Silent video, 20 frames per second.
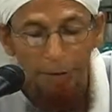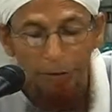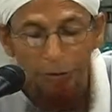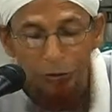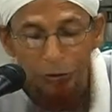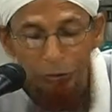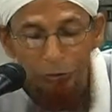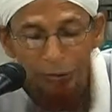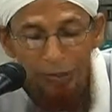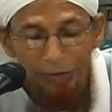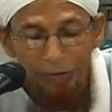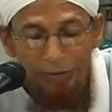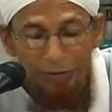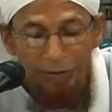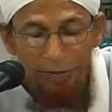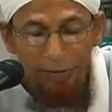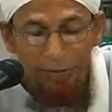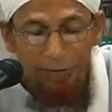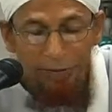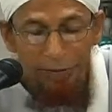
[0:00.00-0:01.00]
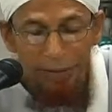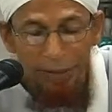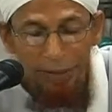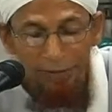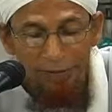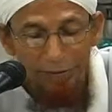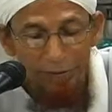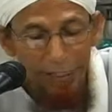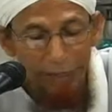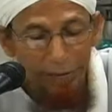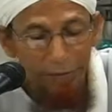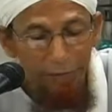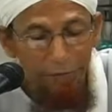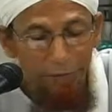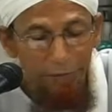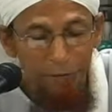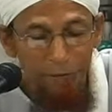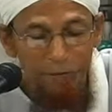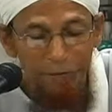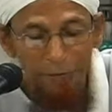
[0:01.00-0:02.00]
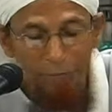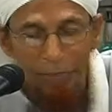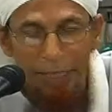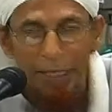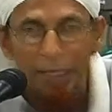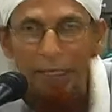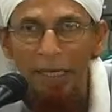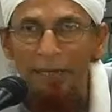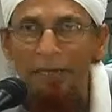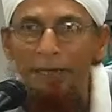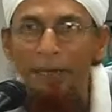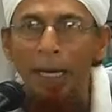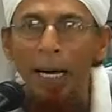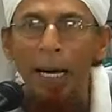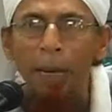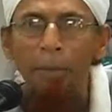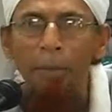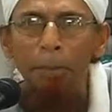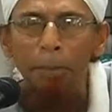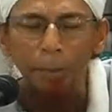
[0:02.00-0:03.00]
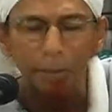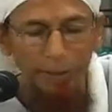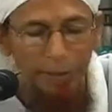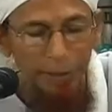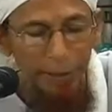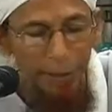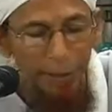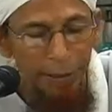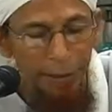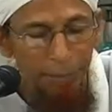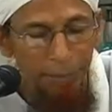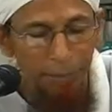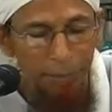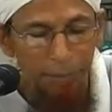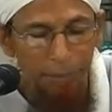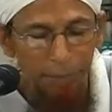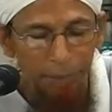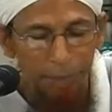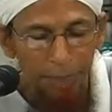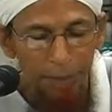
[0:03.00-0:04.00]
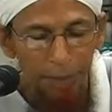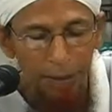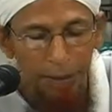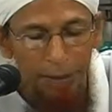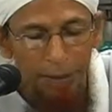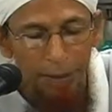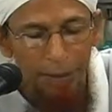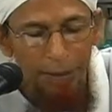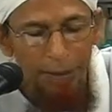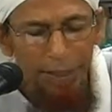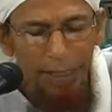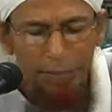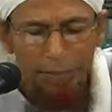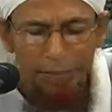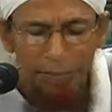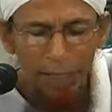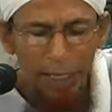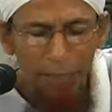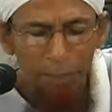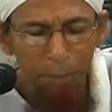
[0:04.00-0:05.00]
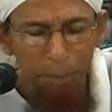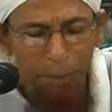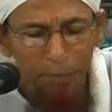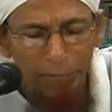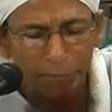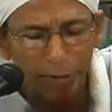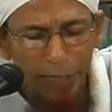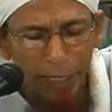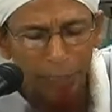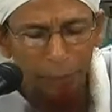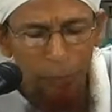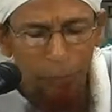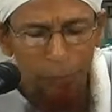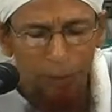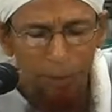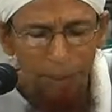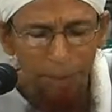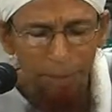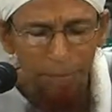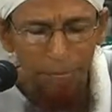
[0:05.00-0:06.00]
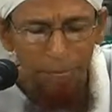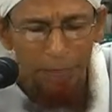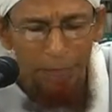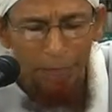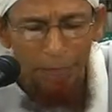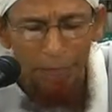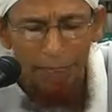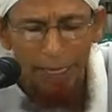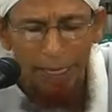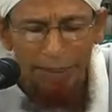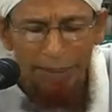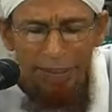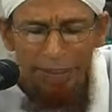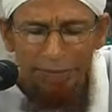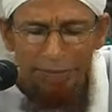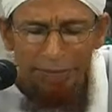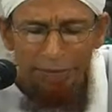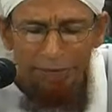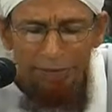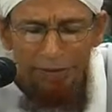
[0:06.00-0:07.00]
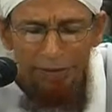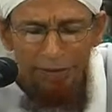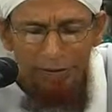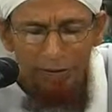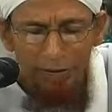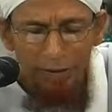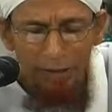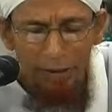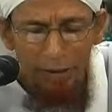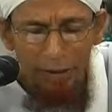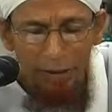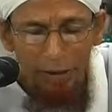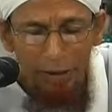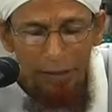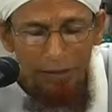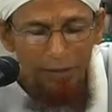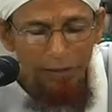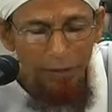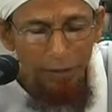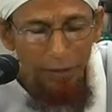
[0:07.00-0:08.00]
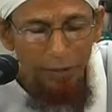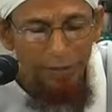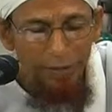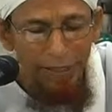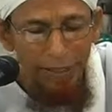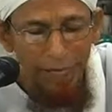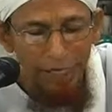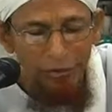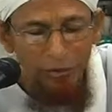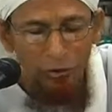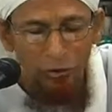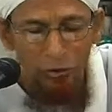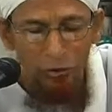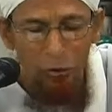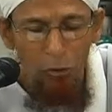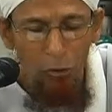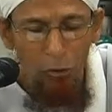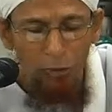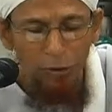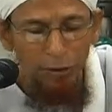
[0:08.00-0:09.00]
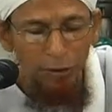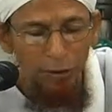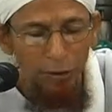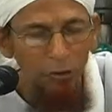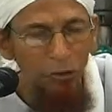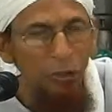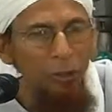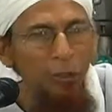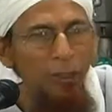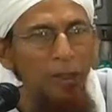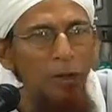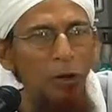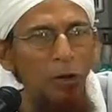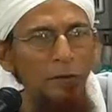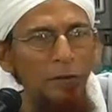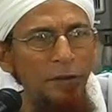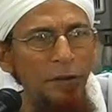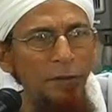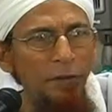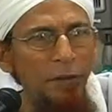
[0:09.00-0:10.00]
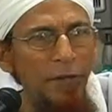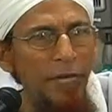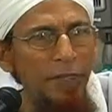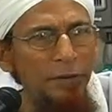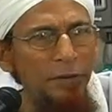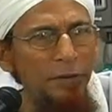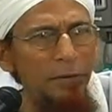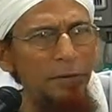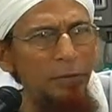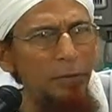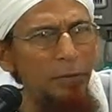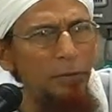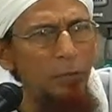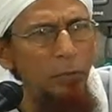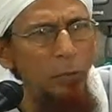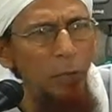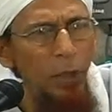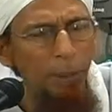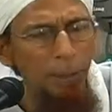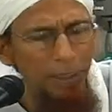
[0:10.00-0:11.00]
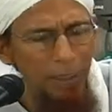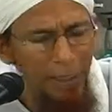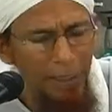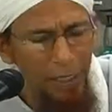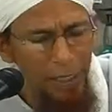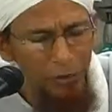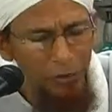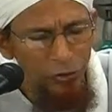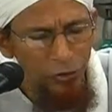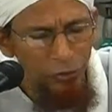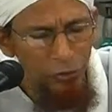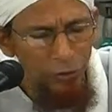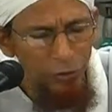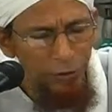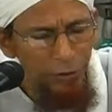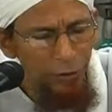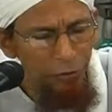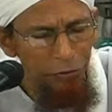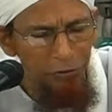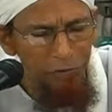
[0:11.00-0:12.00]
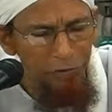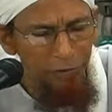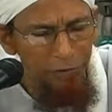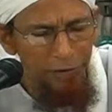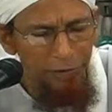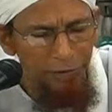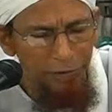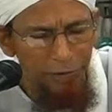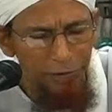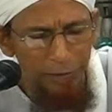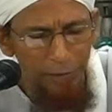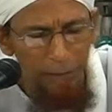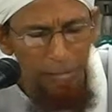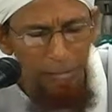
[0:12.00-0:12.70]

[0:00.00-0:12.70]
The reason is that the first man has ample time. He has ample time with him, and his feet is not extraordinary because of that. What big extraordinary feet?